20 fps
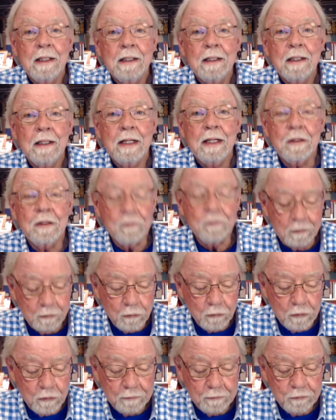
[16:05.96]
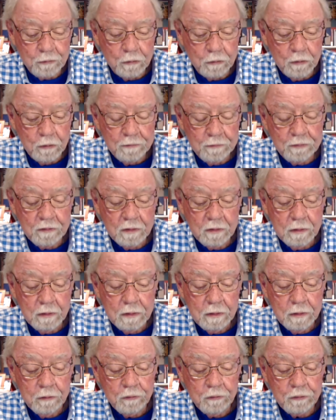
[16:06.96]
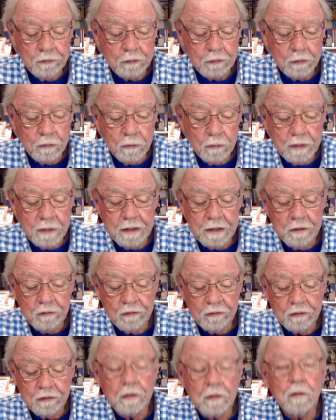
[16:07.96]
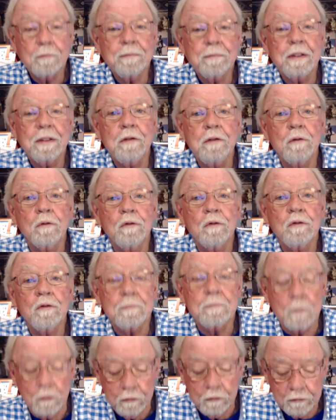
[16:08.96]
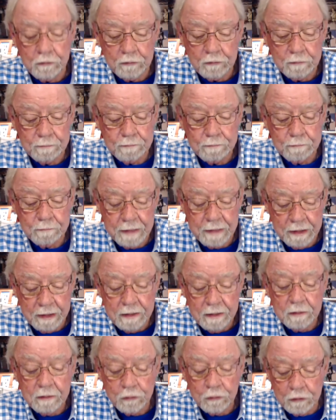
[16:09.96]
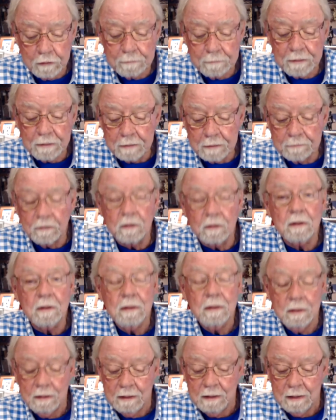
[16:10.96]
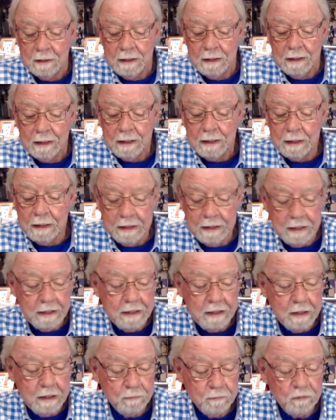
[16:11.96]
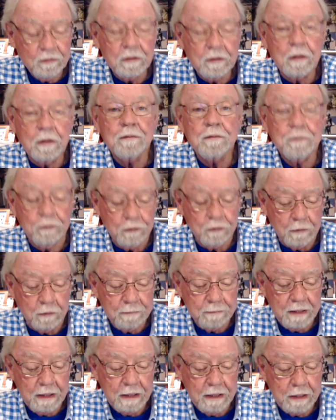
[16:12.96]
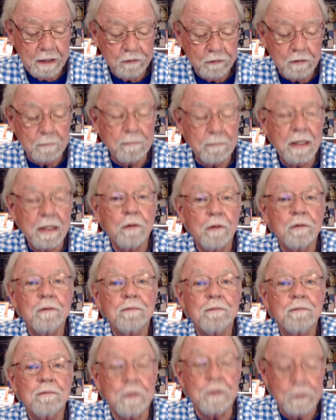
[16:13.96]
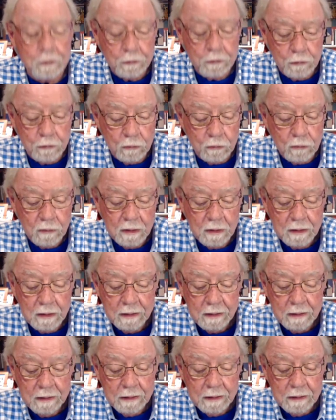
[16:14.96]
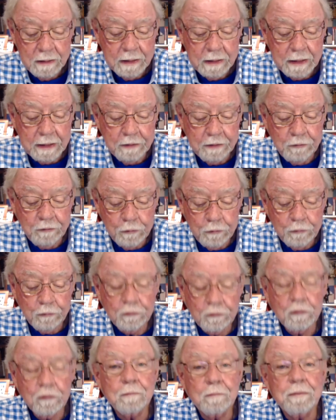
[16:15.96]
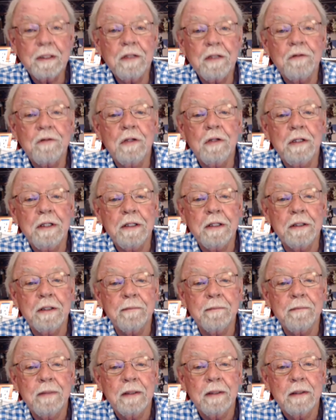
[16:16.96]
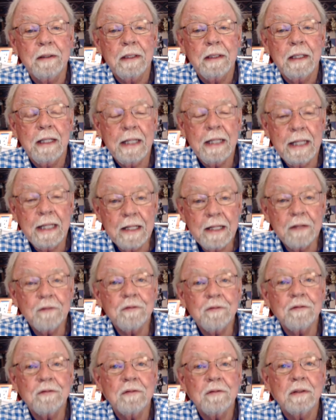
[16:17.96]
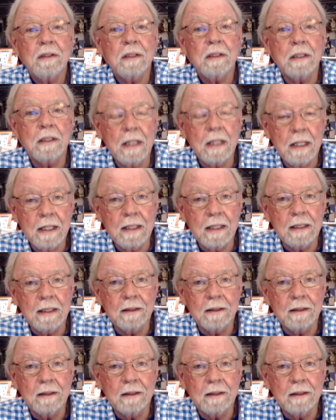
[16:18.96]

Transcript: As the Lord observes, so he shall be your spokesman to the people, and he himself shall be as a mouth for you, and you shall be to him as God.